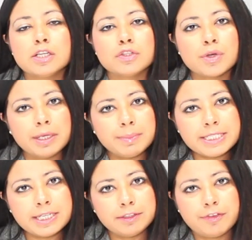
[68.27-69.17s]
So
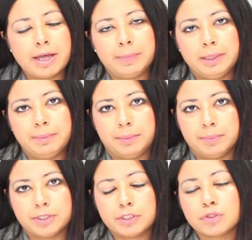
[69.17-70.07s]
immediate family
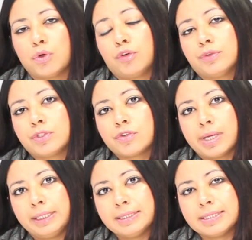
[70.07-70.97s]
members of
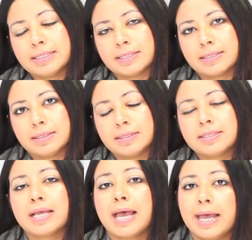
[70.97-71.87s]
Australian
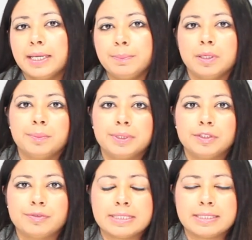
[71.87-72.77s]
citizens and
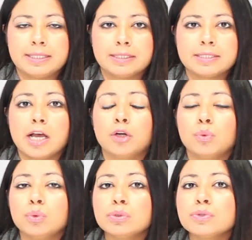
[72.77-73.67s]
permanent residents are
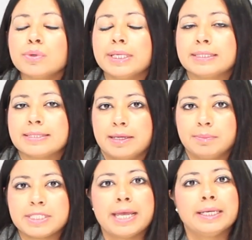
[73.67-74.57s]
also
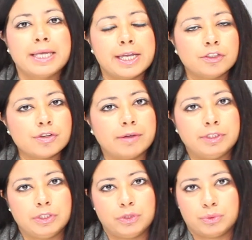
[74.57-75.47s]
exempt and can
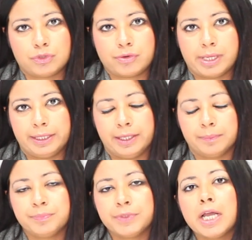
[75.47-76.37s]
travel into Australia.
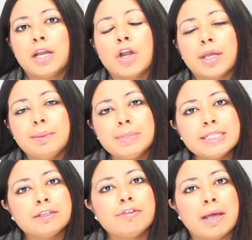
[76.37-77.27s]
Now,
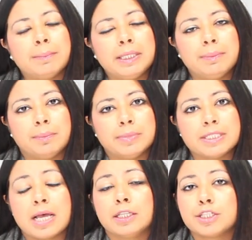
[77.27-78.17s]
immediate family
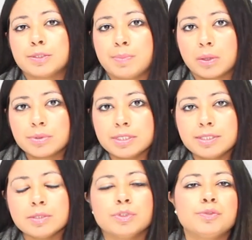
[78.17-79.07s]
members are the
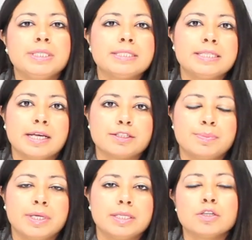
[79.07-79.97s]
spouses, which means the
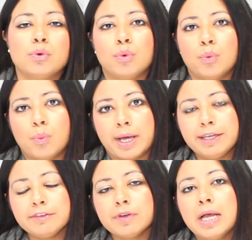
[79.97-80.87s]
husband or
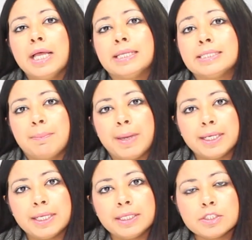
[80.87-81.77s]
wife,
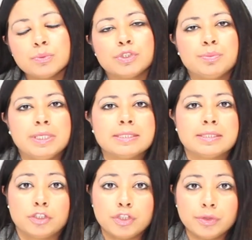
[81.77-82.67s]
dependents, which means
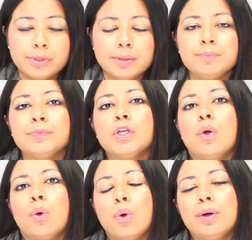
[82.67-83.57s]
the children,
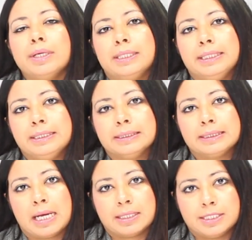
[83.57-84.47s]
or a legal
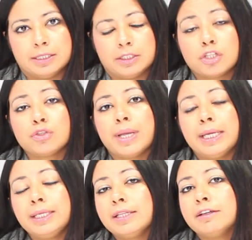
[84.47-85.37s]
guardian. So
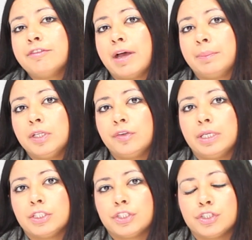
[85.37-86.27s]
any other family
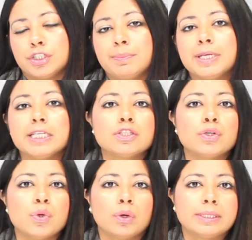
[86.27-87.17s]
relationship is
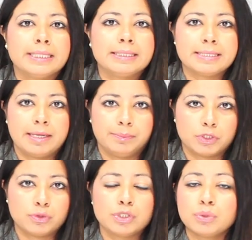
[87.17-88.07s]
not
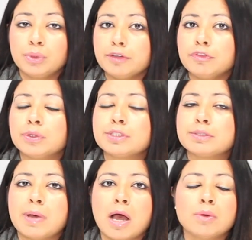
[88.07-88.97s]
exempt. So it's only if you're a
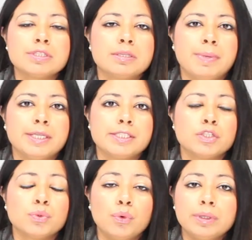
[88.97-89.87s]
spouse,
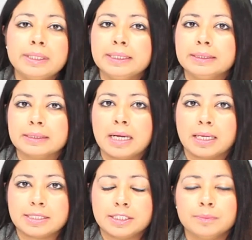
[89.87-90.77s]
dependent, or a legal
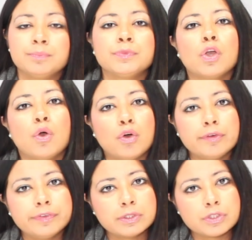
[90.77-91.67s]
guardian
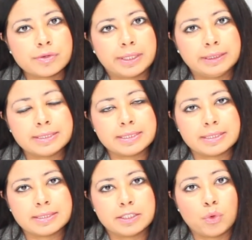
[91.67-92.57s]
of an Australian
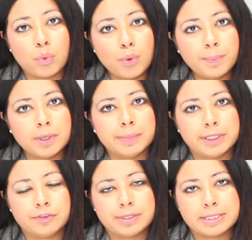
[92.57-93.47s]
citizen or
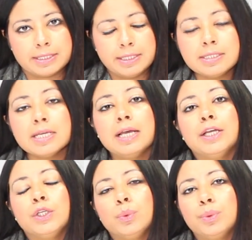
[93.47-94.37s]
permanent resident,
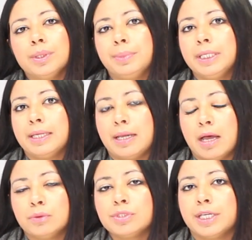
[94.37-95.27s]
you will be
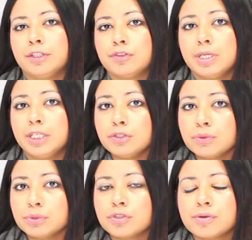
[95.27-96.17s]
allowed entry
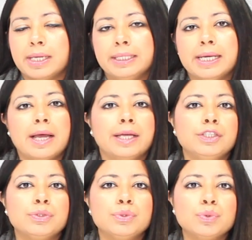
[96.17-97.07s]
into Australia
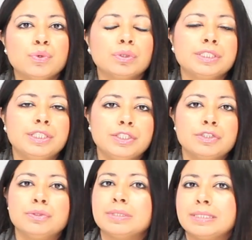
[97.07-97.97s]
and you do not need
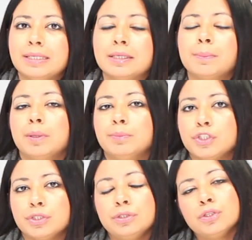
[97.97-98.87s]
to seek
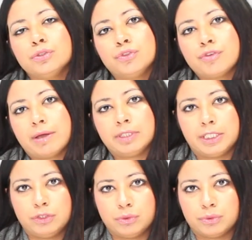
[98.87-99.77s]
permission to travel
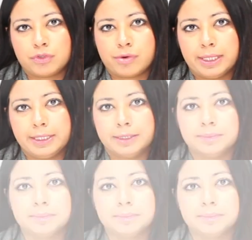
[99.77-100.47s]
into Australia.